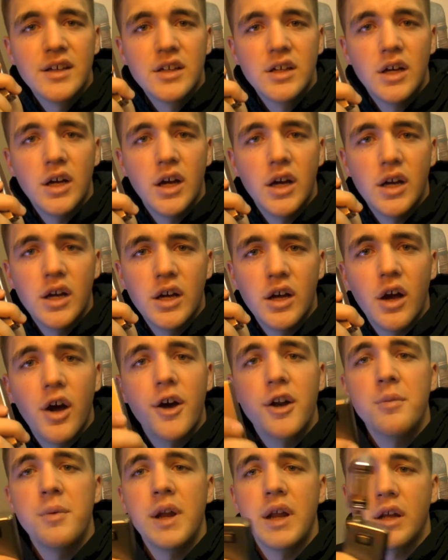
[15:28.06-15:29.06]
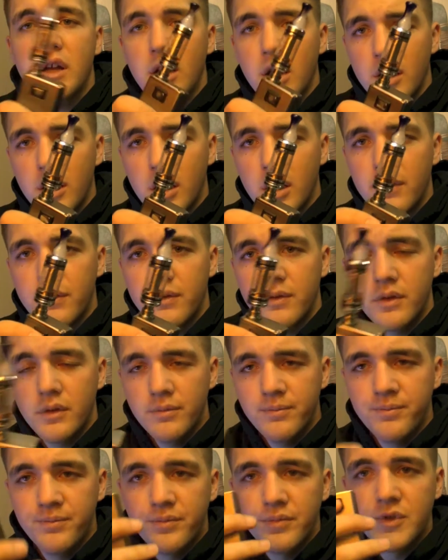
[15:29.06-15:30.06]
automatic cutoff.
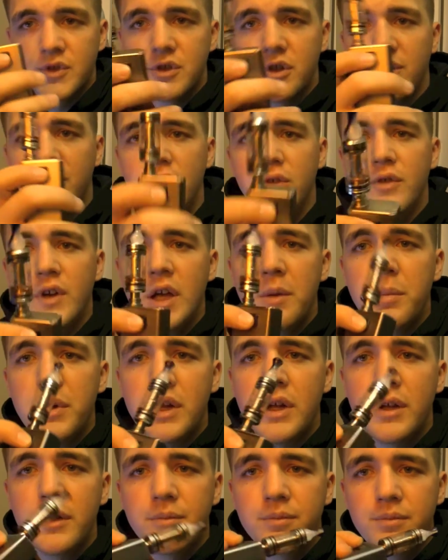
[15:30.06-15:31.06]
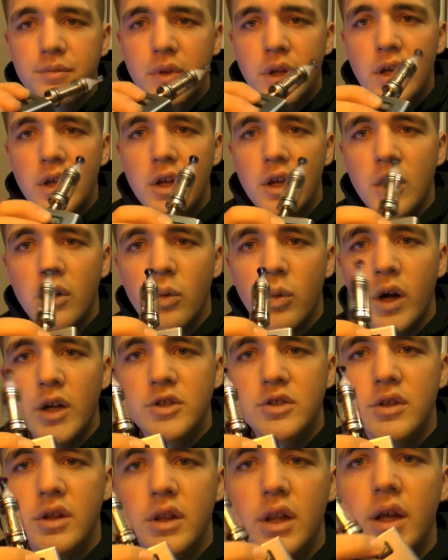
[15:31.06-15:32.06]
So if you're vaping it,
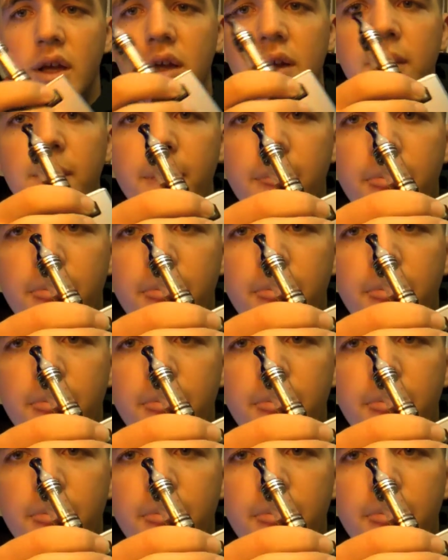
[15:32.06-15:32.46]
watch the light.